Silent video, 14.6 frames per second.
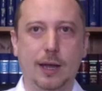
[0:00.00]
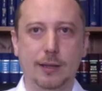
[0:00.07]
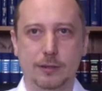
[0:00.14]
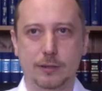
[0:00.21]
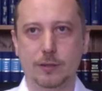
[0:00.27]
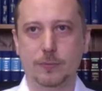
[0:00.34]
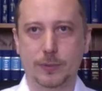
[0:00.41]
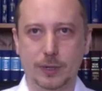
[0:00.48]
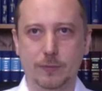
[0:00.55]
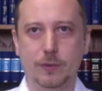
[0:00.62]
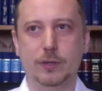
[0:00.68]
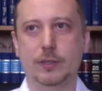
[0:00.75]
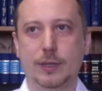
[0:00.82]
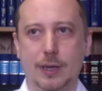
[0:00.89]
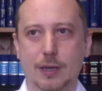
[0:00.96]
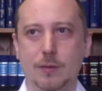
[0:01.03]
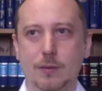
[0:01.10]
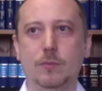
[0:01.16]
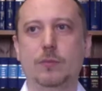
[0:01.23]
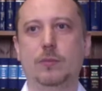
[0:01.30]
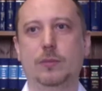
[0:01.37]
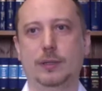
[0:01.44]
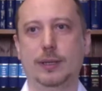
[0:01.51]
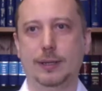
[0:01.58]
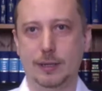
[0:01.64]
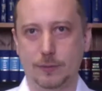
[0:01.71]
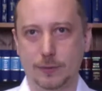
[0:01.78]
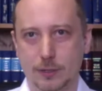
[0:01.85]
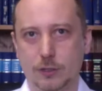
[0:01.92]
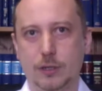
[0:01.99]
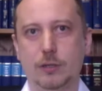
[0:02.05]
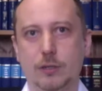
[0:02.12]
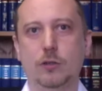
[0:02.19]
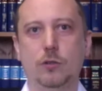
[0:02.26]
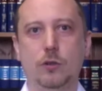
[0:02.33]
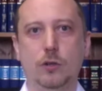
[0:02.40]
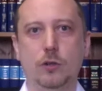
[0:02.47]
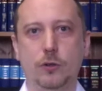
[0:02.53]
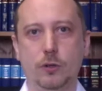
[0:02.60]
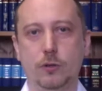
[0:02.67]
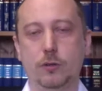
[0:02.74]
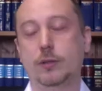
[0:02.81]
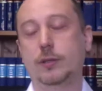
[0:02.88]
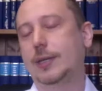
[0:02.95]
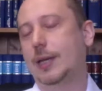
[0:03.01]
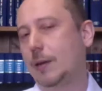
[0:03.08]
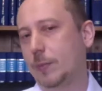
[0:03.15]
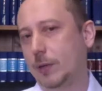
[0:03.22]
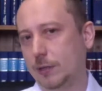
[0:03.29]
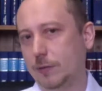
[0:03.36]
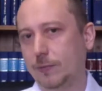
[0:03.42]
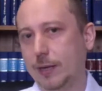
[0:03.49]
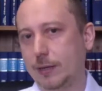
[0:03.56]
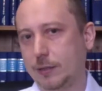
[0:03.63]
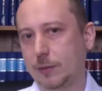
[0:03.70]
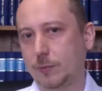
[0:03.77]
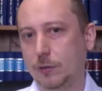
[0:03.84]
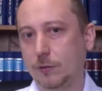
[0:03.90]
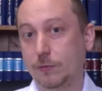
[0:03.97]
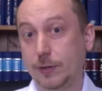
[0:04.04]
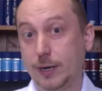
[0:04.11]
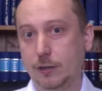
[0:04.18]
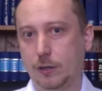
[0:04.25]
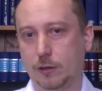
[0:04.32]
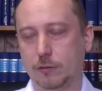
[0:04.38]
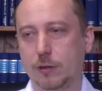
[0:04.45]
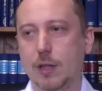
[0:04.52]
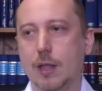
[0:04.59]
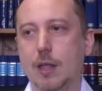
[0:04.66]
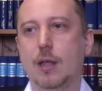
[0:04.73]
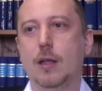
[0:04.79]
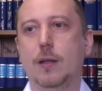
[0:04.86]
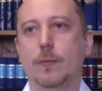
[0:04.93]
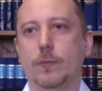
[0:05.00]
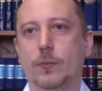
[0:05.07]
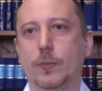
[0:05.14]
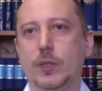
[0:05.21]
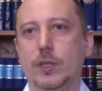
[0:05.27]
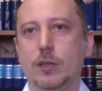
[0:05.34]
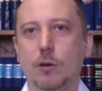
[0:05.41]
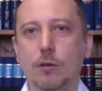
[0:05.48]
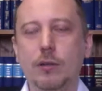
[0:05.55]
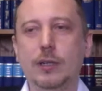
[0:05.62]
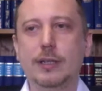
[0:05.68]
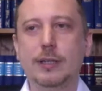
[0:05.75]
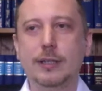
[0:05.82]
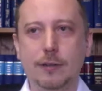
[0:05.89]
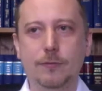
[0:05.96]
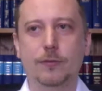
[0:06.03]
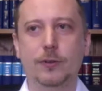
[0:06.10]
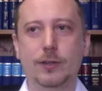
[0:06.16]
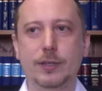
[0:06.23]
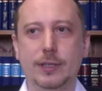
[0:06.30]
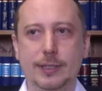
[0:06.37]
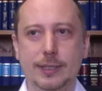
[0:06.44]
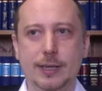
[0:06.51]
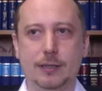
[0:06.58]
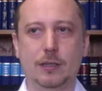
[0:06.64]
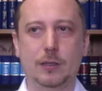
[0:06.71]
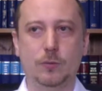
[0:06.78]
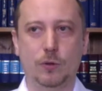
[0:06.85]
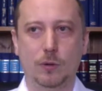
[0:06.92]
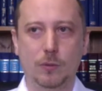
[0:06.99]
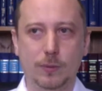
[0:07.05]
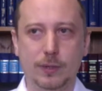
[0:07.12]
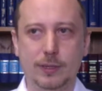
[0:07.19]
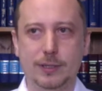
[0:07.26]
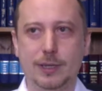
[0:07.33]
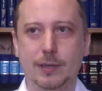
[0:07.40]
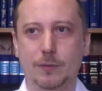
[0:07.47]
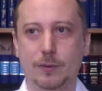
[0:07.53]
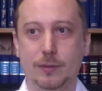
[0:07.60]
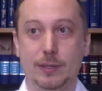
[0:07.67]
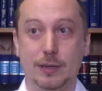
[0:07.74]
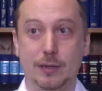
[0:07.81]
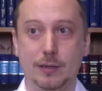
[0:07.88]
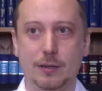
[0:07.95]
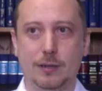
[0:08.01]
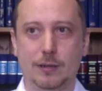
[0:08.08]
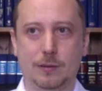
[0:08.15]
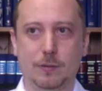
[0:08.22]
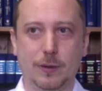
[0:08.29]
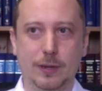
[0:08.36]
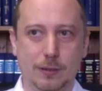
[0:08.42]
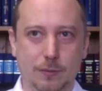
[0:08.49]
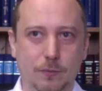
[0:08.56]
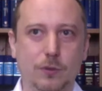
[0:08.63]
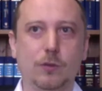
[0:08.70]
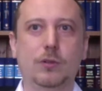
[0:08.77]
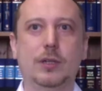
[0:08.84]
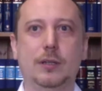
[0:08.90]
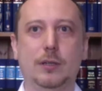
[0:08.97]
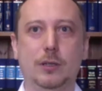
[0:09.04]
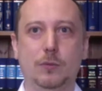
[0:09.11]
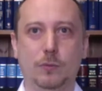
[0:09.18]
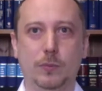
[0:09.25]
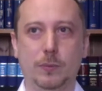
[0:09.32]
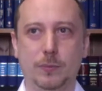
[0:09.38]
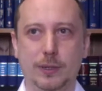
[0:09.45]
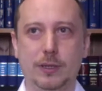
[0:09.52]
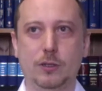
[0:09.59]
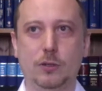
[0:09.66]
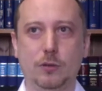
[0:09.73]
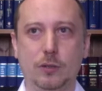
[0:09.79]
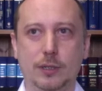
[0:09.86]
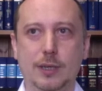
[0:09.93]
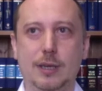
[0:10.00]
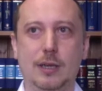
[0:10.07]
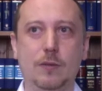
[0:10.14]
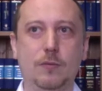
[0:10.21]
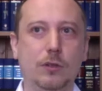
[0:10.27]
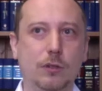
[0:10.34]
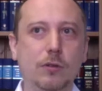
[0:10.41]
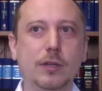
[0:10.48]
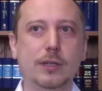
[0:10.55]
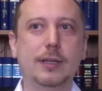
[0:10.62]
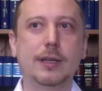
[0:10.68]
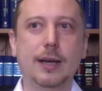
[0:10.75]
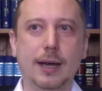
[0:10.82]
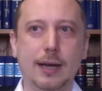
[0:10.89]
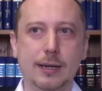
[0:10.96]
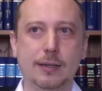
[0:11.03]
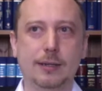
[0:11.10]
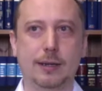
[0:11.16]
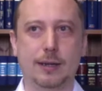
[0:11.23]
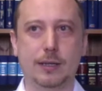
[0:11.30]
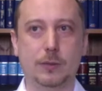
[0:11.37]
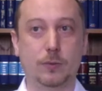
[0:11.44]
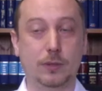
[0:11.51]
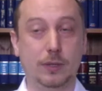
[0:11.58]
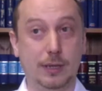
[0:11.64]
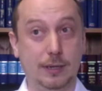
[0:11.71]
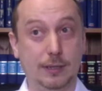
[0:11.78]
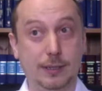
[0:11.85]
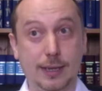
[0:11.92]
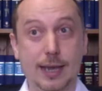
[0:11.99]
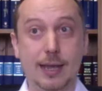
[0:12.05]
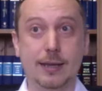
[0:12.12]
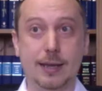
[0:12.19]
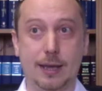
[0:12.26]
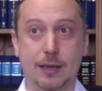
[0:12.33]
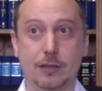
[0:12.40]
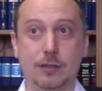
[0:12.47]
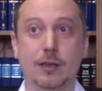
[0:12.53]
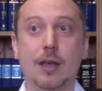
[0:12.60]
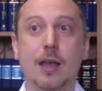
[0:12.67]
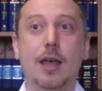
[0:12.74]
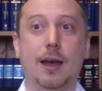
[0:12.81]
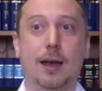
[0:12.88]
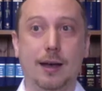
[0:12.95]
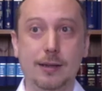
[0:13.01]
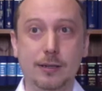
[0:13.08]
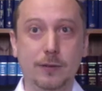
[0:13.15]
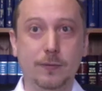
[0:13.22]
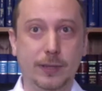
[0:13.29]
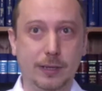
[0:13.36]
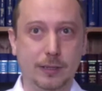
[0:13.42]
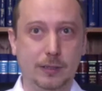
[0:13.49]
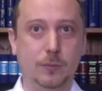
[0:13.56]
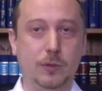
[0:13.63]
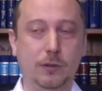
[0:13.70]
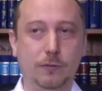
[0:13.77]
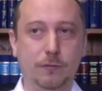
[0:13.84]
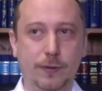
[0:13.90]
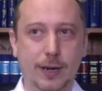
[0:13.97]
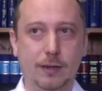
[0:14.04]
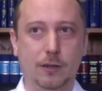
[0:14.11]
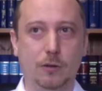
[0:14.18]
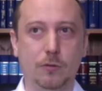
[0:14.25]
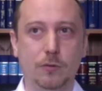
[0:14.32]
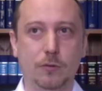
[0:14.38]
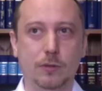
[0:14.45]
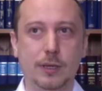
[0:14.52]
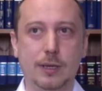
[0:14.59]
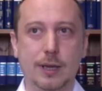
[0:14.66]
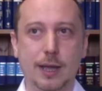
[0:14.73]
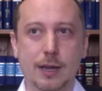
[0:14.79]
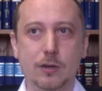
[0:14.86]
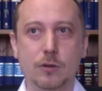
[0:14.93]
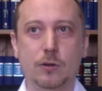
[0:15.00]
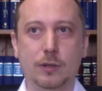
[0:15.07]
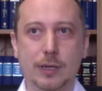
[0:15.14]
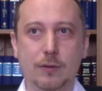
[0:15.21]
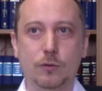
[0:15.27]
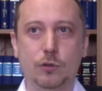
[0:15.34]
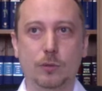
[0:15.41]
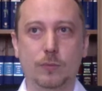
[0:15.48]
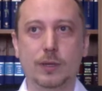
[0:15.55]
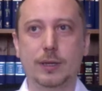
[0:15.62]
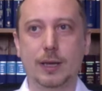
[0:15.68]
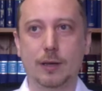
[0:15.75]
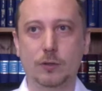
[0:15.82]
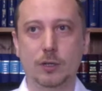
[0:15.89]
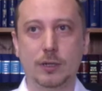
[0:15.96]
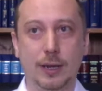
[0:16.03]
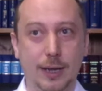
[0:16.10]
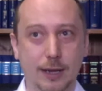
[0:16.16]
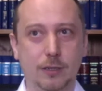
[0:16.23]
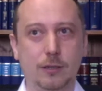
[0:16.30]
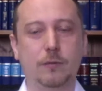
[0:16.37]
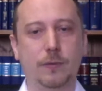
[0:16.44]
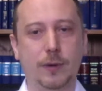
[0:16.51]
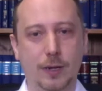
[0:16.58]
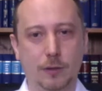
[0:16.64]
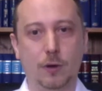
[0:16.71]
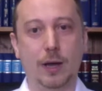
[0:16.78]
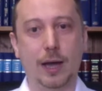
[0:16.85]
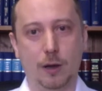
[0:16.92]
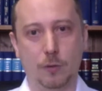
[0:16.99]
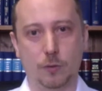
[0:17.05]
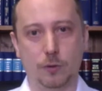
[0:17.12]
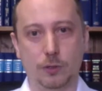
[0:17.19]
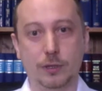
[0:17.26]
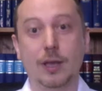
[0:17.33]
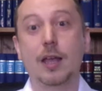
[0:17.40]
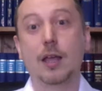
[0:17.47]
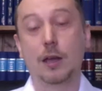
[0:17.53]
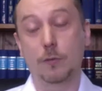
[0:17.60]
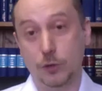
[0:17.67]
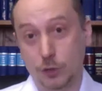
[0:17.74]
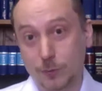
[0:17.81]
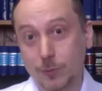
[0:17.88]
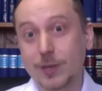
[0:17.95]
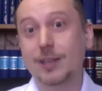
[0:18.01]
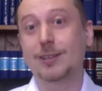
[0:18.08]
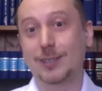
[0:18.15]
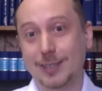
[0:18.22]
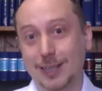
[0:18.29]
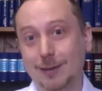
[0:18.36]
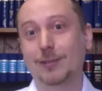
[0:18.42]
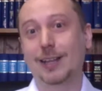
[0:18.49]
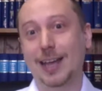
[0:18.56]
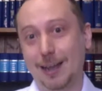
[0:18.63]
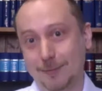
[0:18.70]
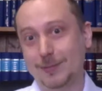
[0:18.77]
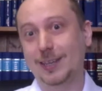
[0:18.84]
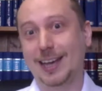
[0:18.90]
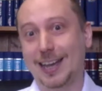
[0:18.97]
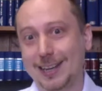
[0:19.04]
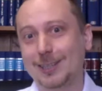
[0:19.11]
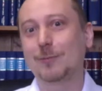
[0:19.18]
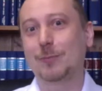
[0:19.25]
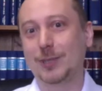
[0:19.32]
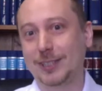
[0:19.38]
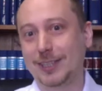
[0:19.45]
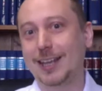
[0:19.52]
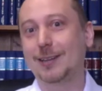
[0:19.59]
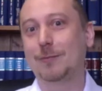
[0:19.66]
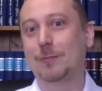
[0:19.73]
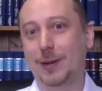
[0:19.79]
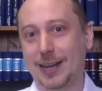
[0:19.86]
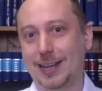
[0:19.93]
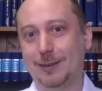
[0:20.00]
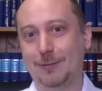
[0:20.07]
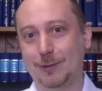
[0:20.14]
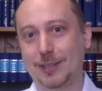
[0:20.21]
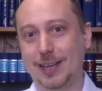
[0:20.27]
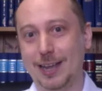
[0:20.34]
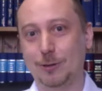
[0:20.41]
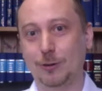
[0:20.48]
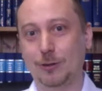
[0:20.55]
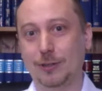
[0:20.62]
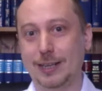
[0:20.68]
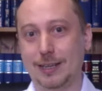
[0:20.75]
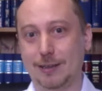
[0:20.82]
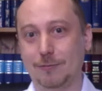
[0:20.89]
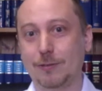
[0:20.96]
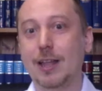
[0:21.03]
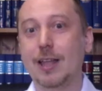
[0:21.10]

under the previous scheme, the leave continued to accrue the same under the flexible furlough. The only difference is, as probably some of the quite a few dealers will be pleased to see, if you look at the guidelines, what they're saying is, under flexible furlough, the annual leave should be counted as furlough hours, which means they will have their 80% paid for the annual leave.